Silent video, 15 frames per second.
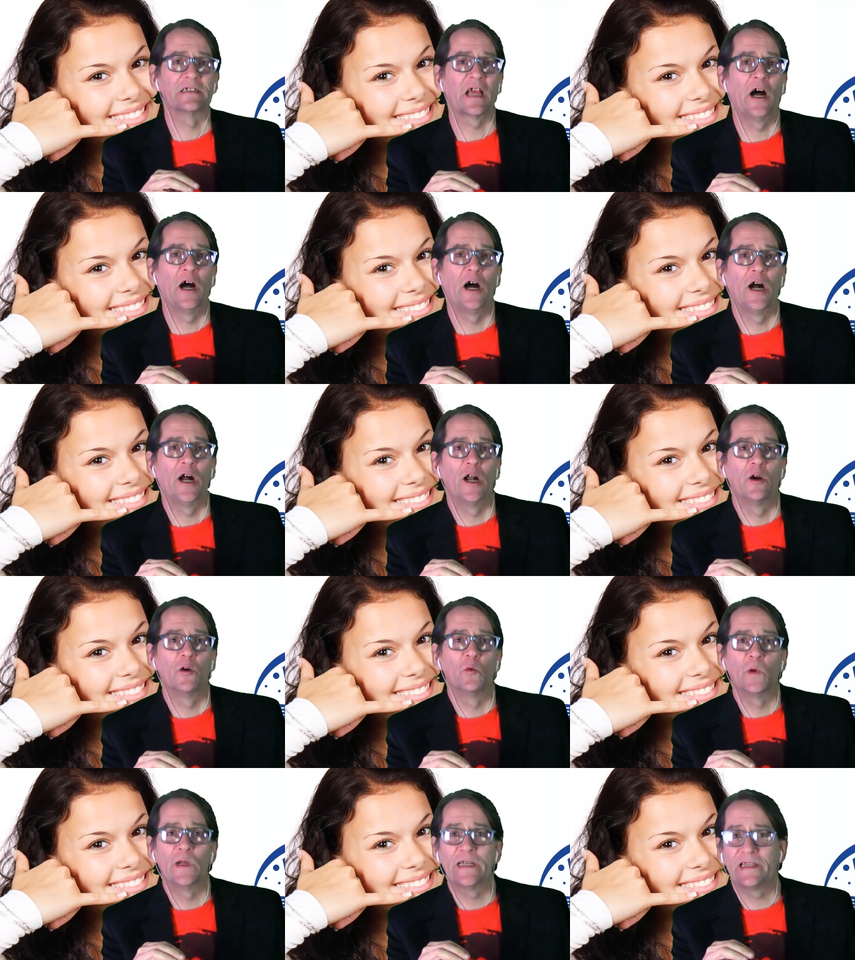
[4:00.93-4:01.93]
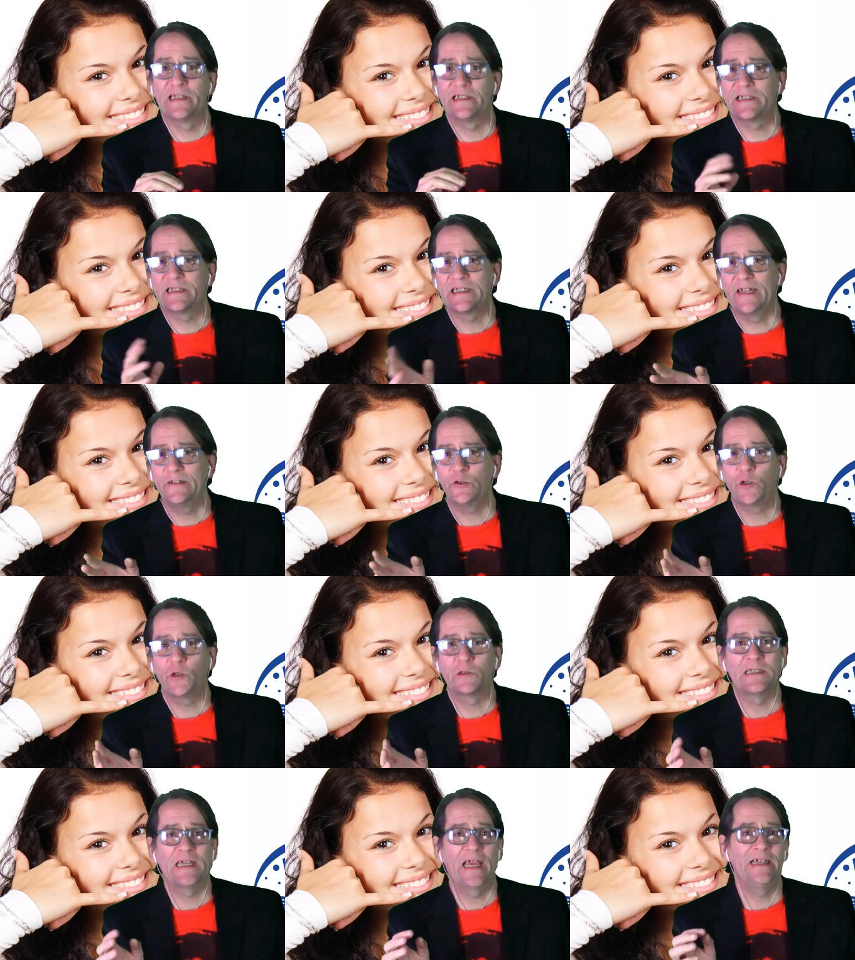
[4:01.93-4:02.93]
Speaker 1: are one of the central
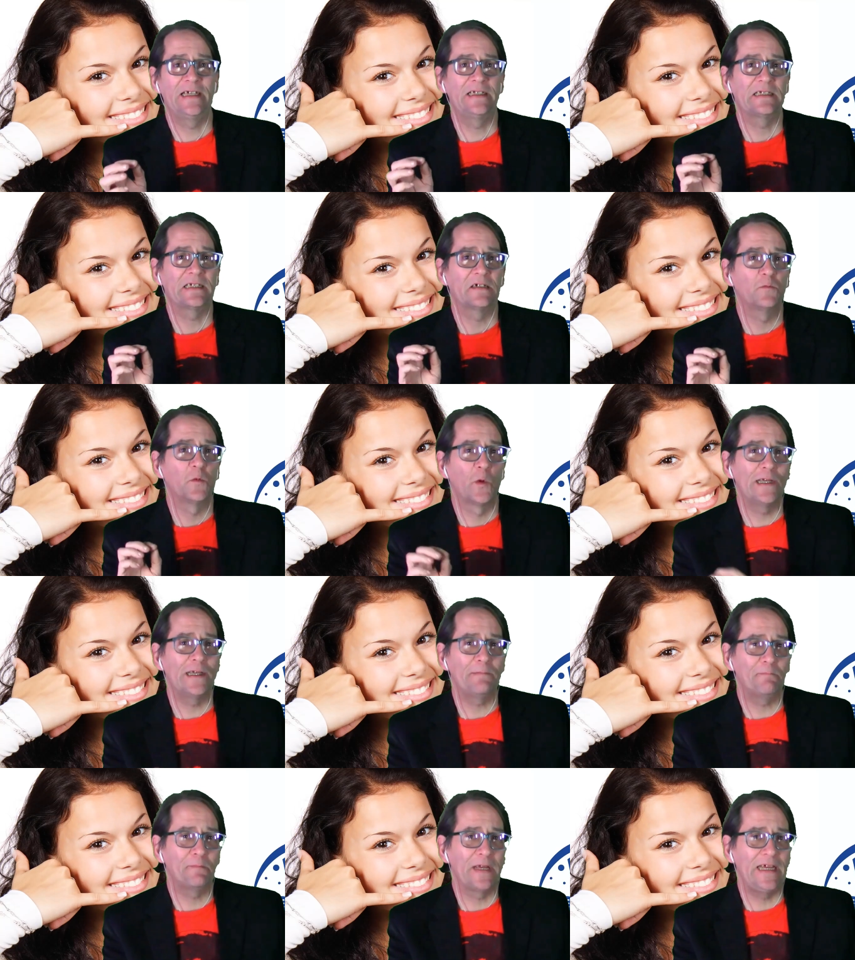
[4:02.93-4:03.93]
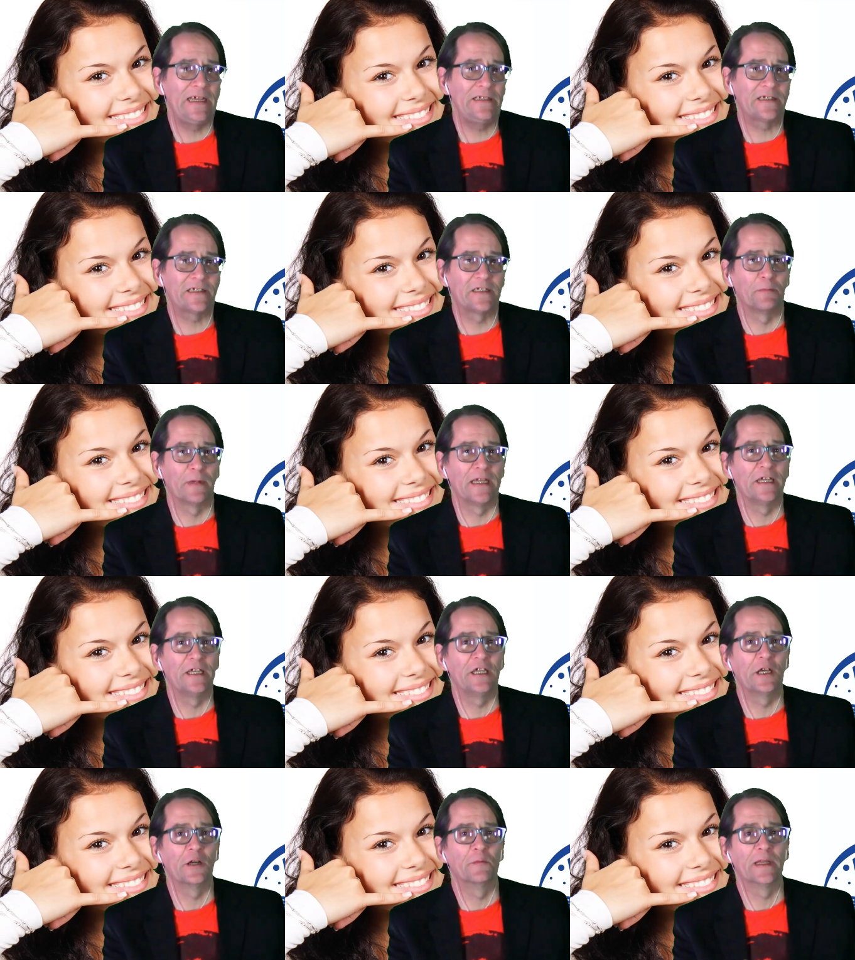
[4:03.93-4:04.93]
tenets of what it means to be
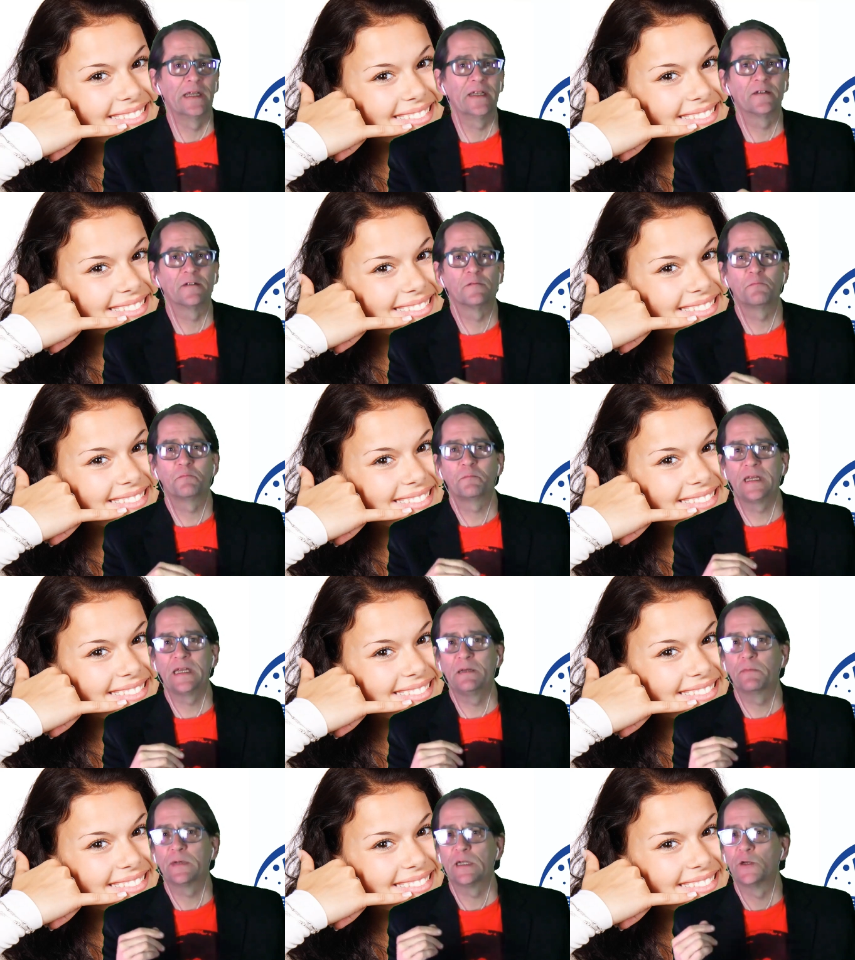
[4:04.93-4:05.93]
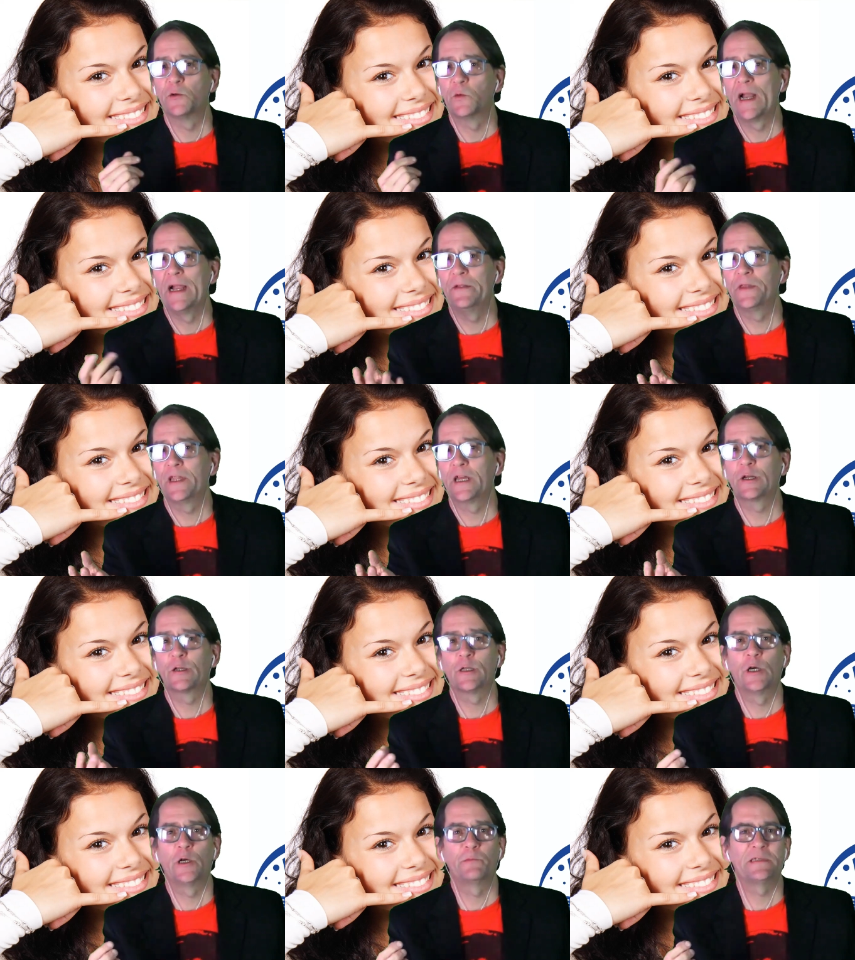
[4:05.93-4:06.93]
human. People around the
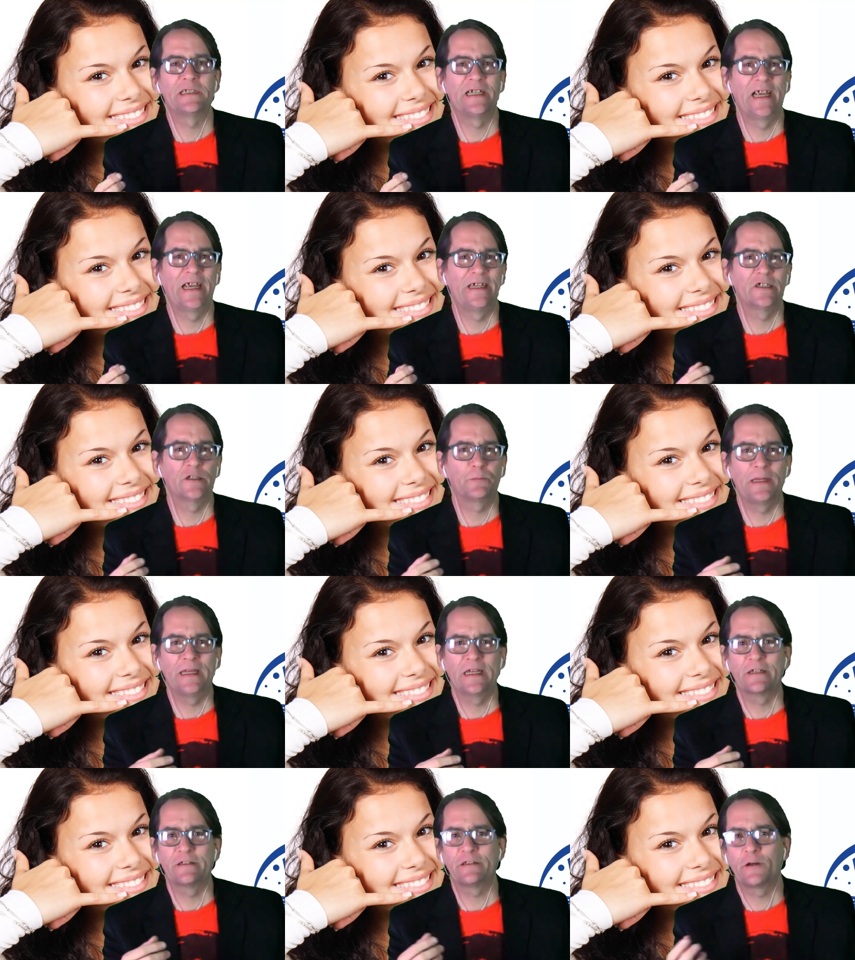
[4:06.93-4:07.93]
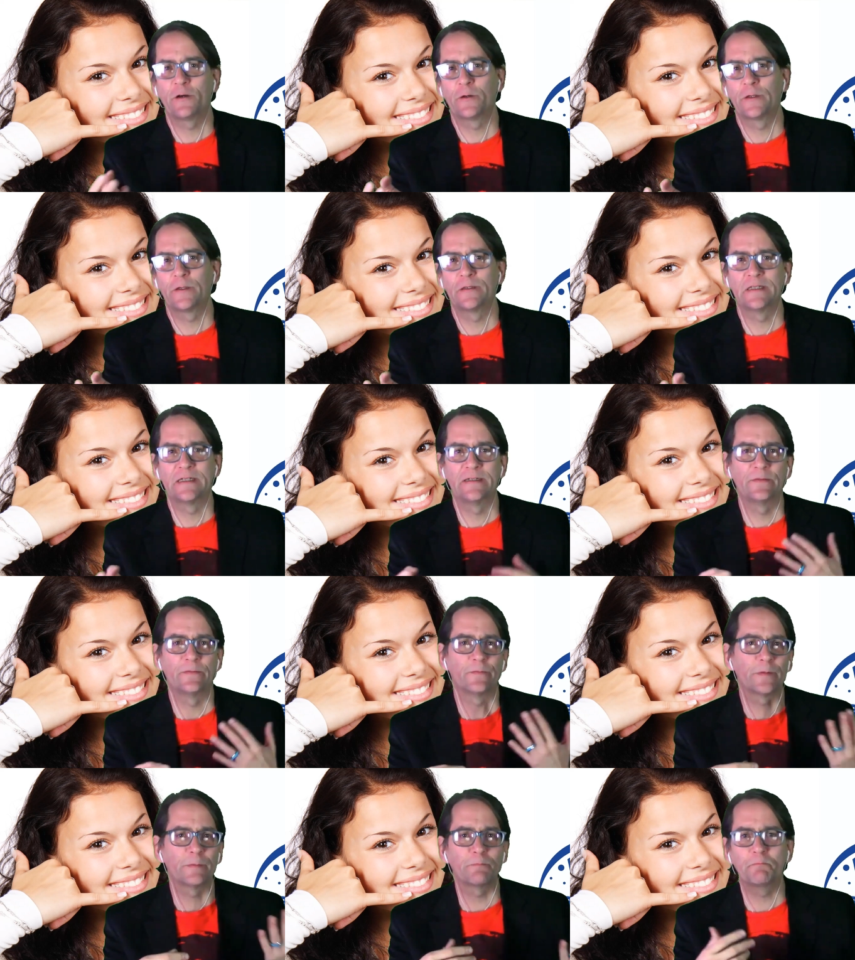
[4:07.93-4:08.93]
globe today speak a total
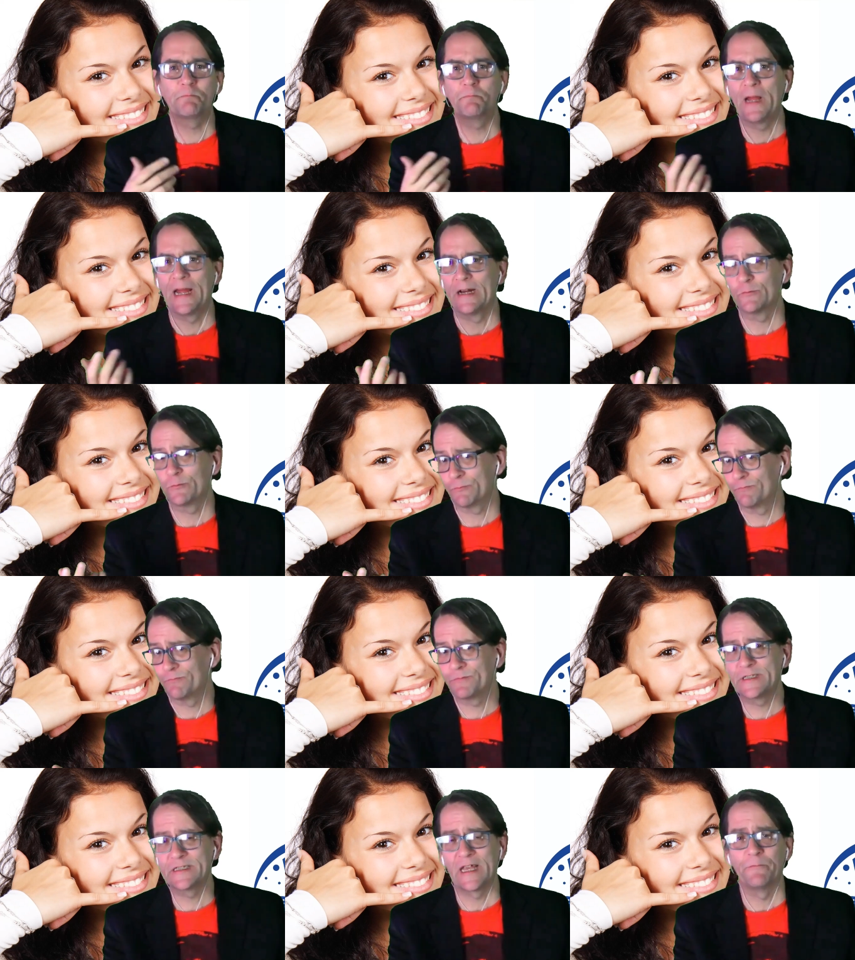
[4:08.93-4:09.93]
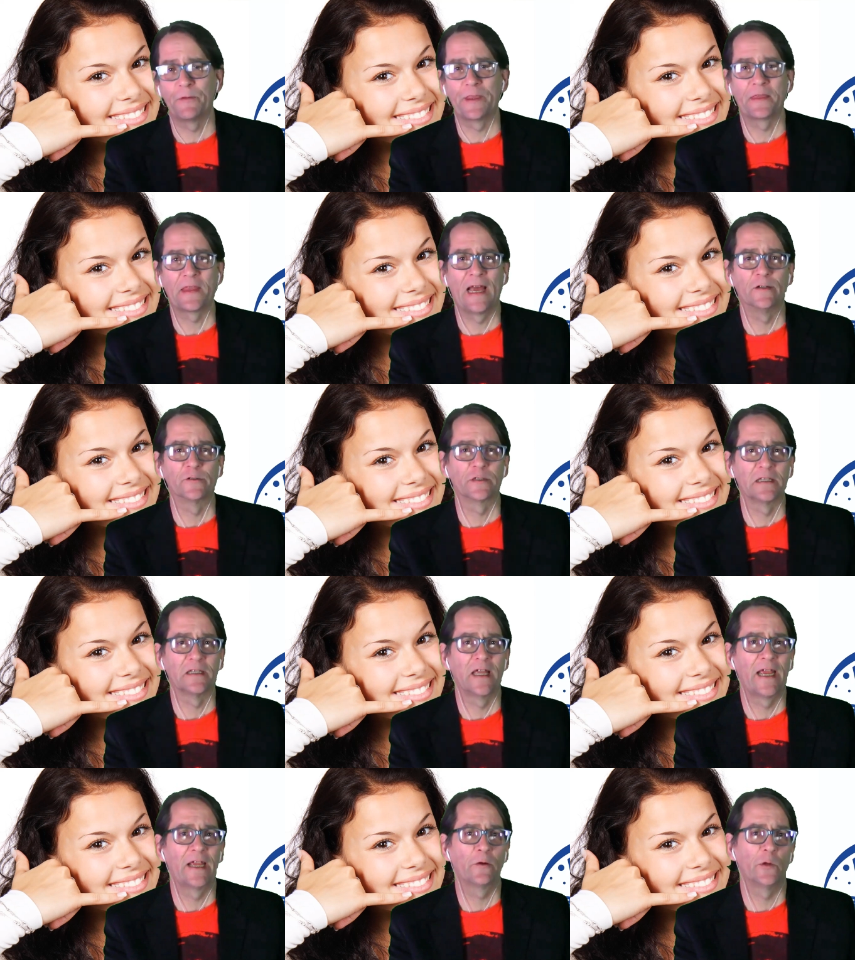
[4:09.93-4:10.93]
of about 7,000
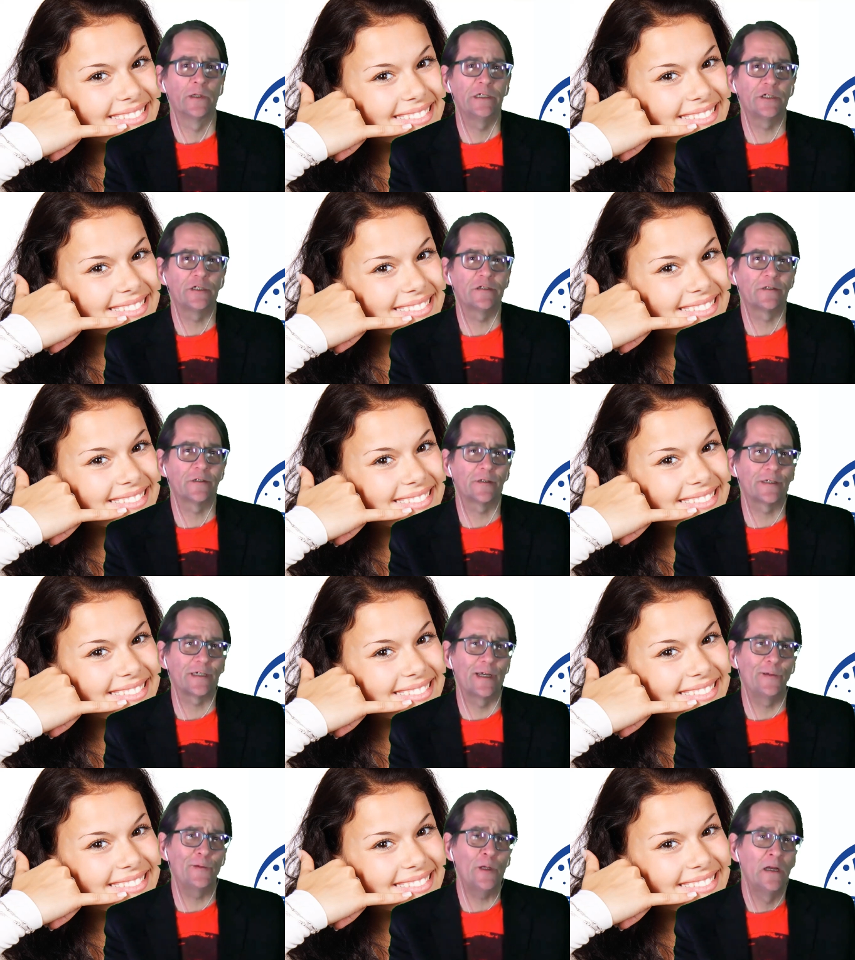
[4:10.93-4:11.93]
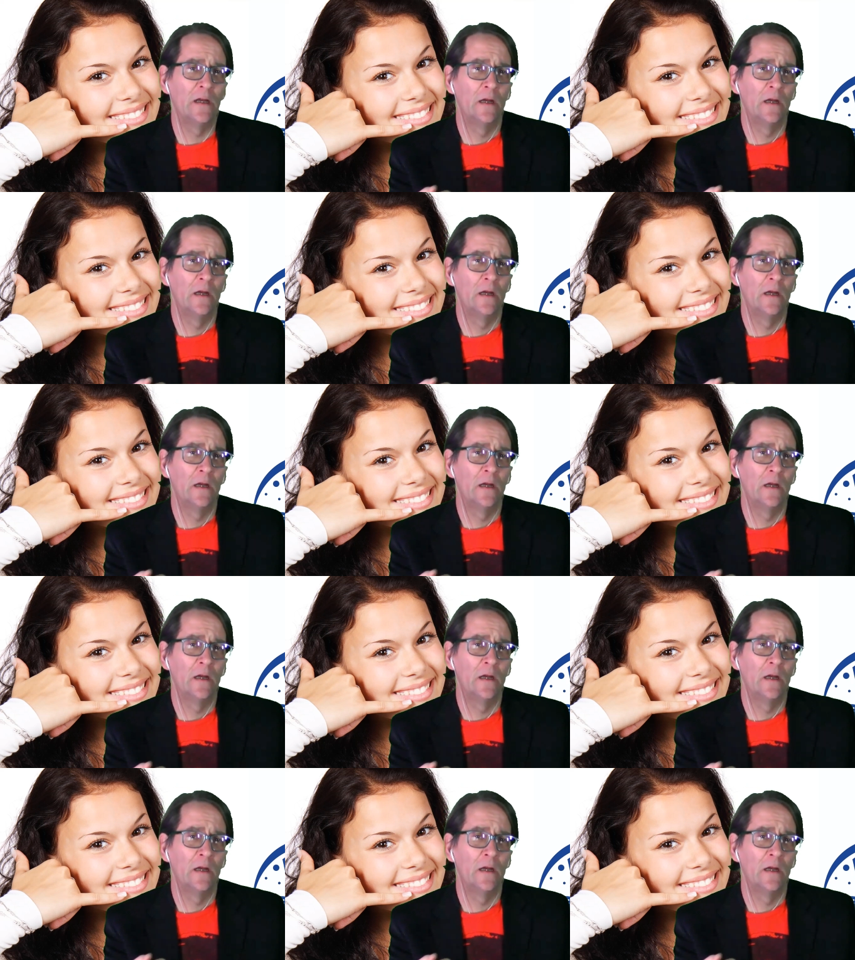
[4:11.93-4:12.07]
languages or so.